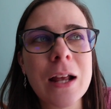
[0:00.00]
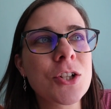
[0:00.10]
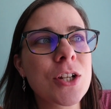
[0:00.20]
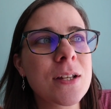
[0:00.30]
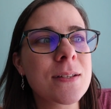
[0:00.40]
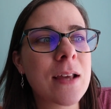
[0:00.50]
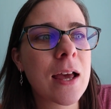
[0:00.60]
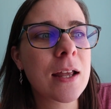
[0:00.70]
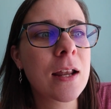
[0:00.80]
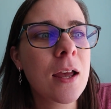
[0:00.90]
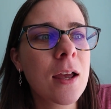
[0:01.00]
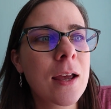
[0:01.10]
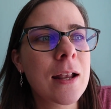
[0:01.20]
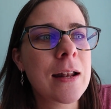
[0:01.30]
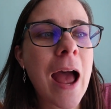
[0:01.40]
And she said
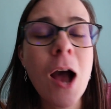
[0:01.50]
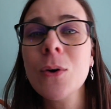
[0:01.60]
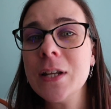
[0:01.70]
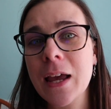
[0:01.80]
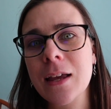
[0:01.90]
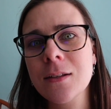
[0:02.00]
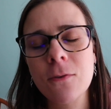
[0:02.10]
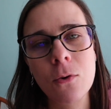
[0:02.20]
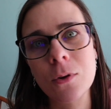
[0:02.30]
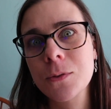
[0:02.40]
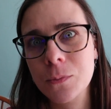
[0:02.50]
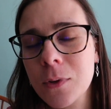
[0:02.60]
nowadays, of course,